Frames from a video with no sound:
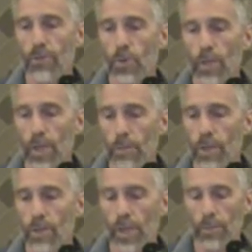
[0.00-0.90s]
The
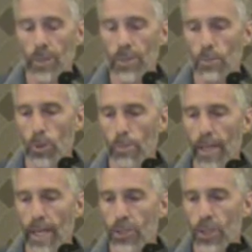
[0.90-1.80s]
elemental carbon is the more
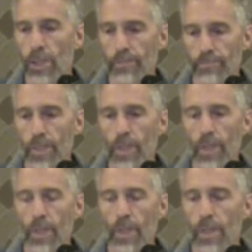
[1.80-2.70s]
black junk
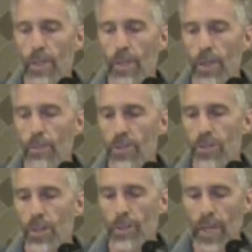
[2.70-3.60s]
that you might
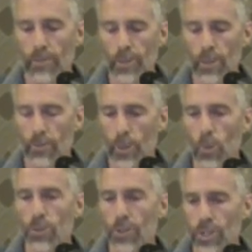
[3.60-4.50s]
see coming out of an
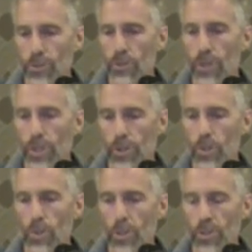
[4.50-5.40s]
older diesel truck. The
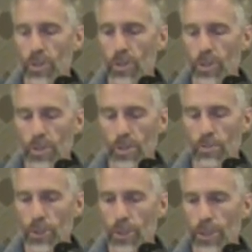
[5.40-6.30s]
newer ones
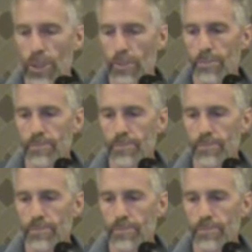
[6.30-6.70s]
are much cleaner.